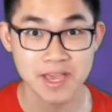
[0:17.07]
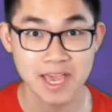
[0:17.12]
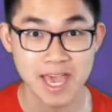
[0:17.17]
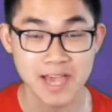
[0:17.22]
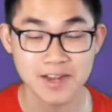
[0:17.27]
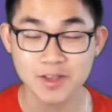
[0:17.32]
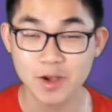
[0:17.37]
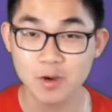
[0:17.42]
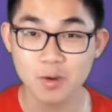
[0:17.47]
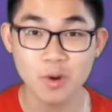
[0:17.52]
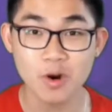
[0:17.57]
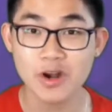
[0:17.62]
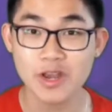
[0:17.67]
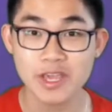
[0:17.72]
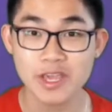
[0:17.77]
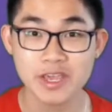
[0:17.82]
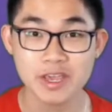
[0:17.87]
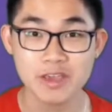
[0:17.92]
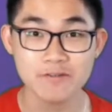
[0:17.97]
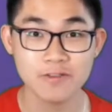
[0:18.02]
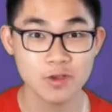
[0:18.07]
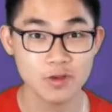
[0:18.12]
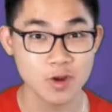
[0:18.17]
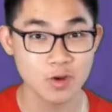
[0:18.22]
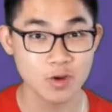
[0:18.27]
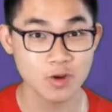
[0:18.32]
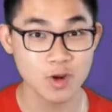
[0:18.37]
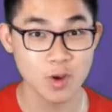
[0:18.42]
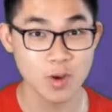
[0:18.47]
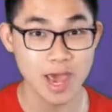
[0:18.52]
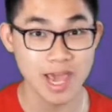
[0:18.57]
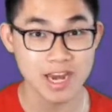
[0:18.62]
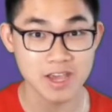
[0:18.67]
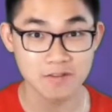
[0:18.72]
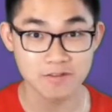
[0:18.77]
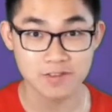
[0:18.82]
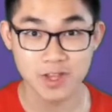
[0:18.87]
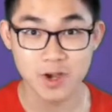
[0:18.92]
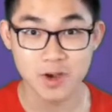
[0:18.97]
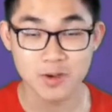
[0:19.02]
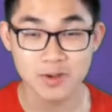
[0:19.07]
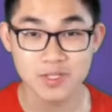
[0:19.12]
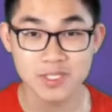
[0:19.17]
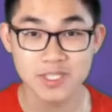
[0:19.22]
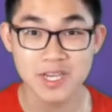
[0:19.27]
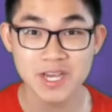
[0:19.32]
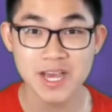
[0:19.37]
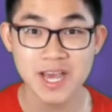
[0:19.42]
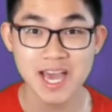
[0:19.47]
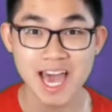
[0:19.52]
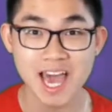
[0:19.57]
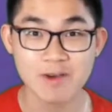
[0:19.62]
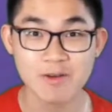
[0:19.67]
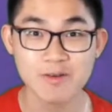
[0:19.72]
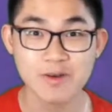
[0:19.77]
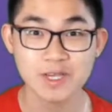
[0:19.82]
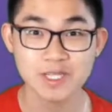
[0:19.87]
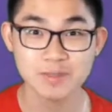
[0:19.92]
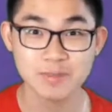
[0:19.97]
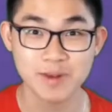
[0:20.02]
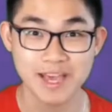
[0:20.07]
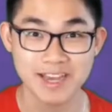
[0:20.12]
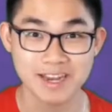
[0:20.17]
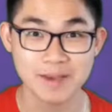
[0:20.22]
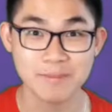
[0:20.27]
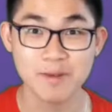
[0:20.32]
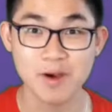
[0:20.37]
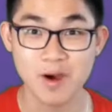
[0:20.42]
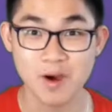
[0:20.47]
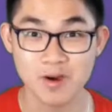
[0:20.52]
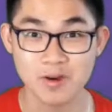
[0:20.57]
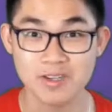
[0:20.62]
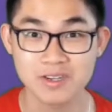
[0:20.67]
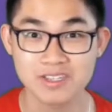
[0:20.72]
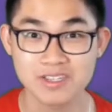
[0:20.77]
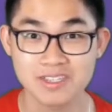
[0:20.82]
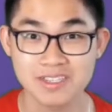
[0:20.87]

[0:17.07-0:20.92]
And don't worry if you don't know any of those, I will explain them all.